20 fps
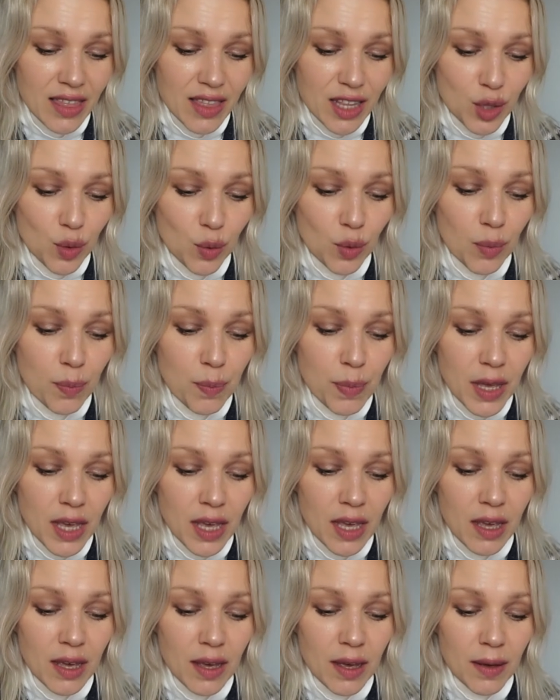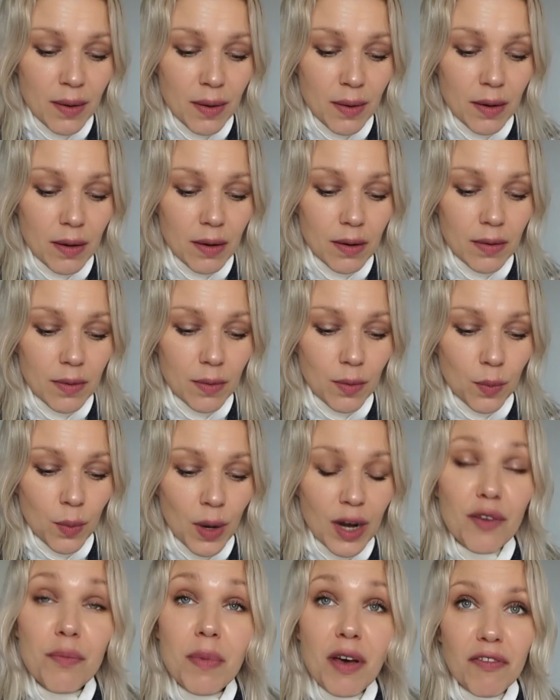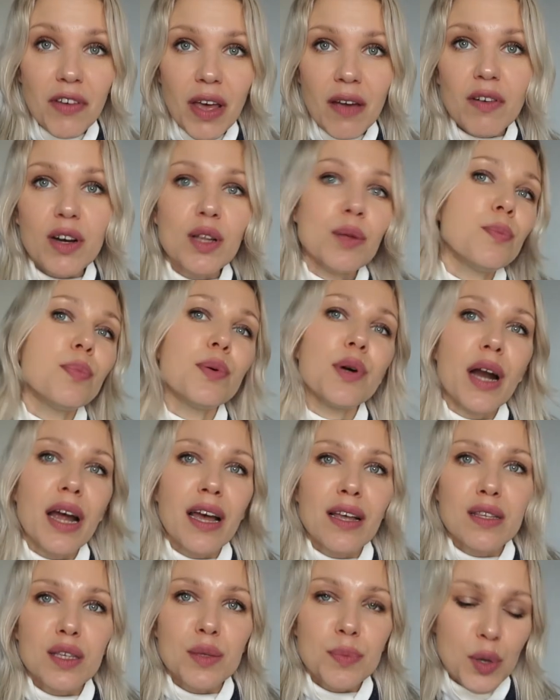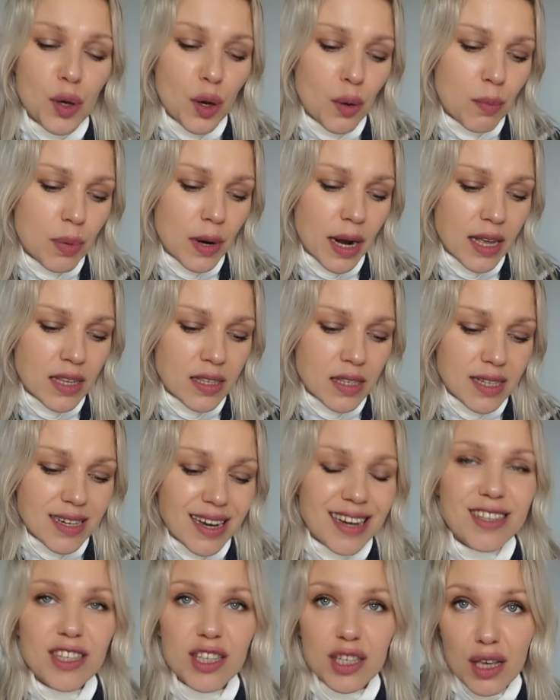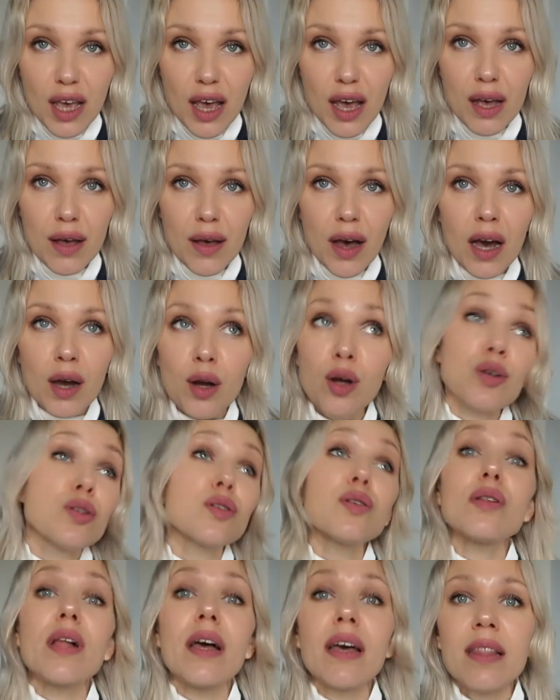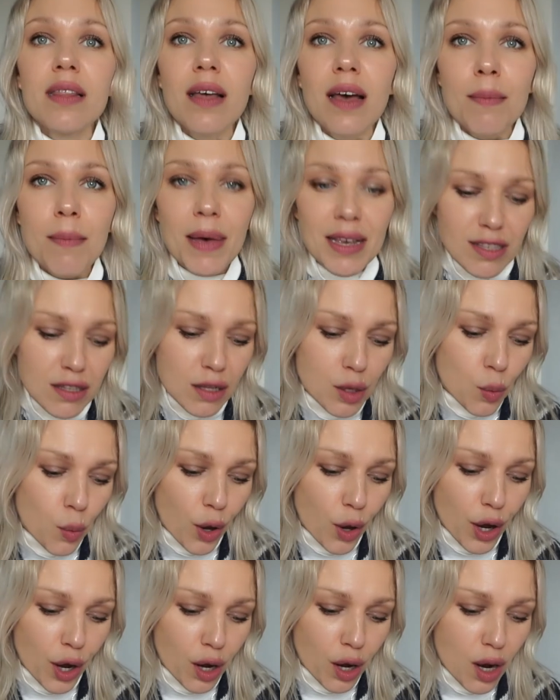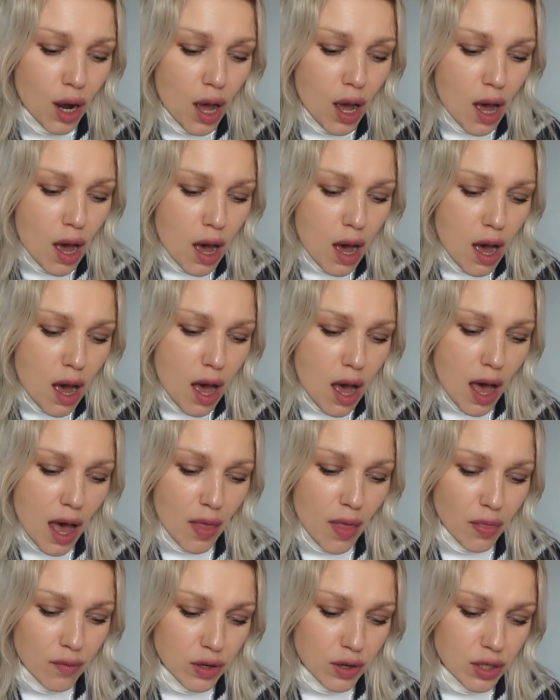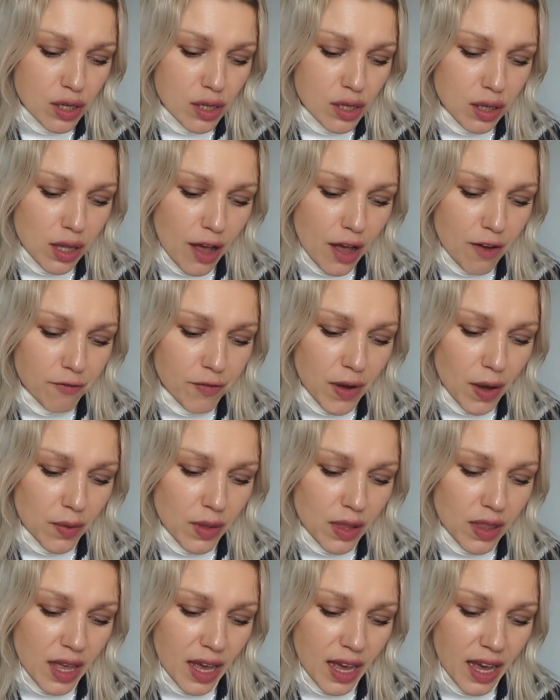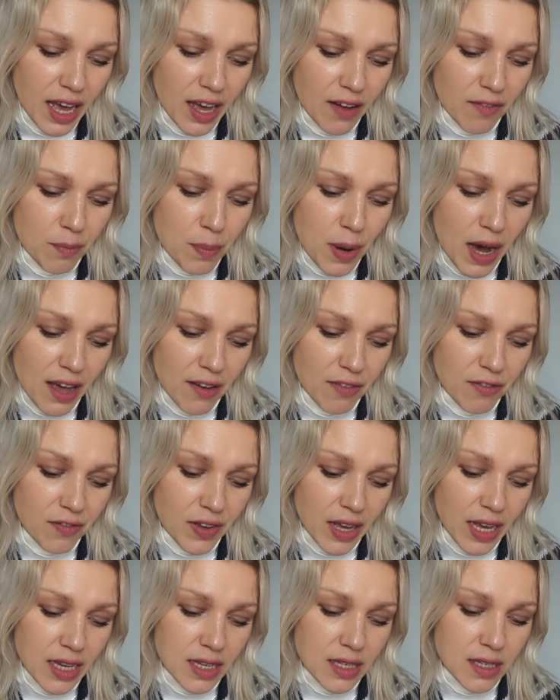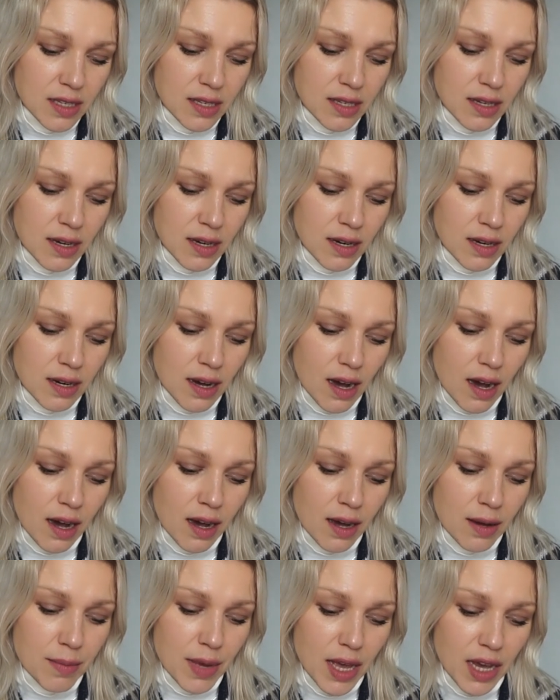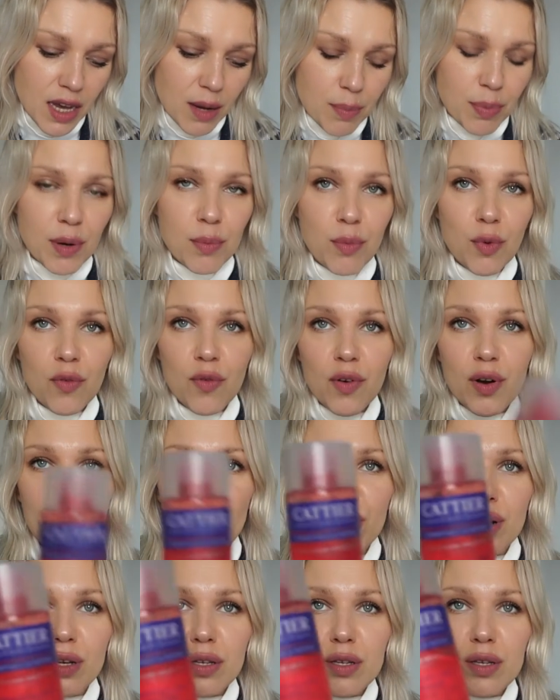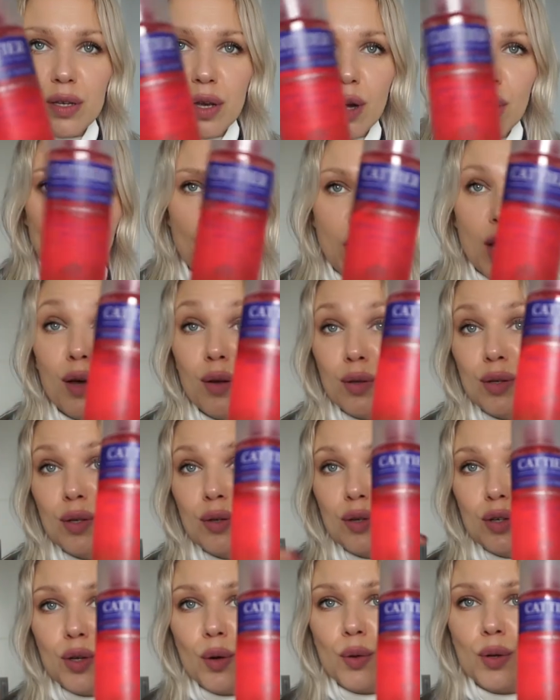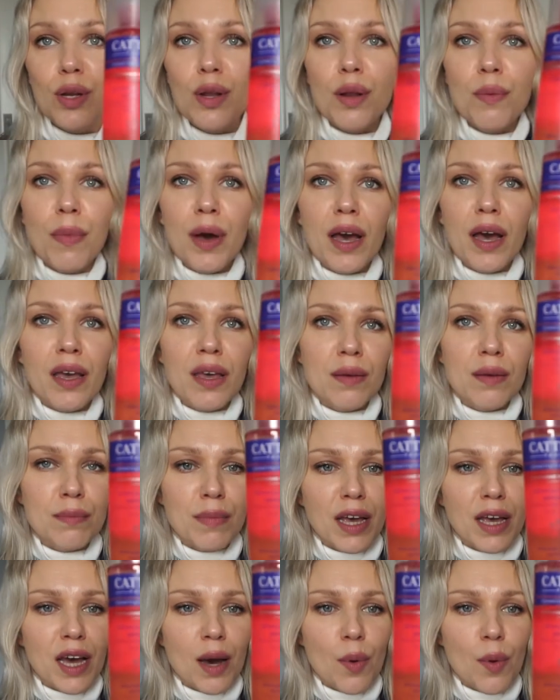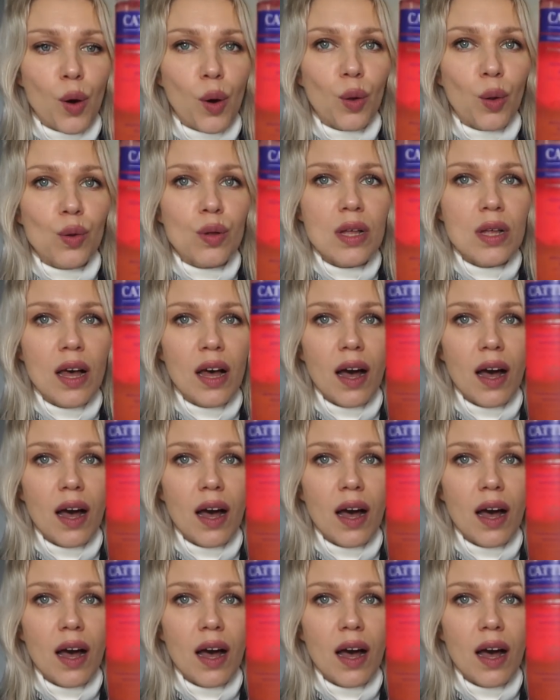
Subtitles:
it will be one of my favorite brands, bio brands, Cartier. I also like the micellar water, and recently I found that they have bi-phase eye makeup remover, so I also showed it in my makeup haul.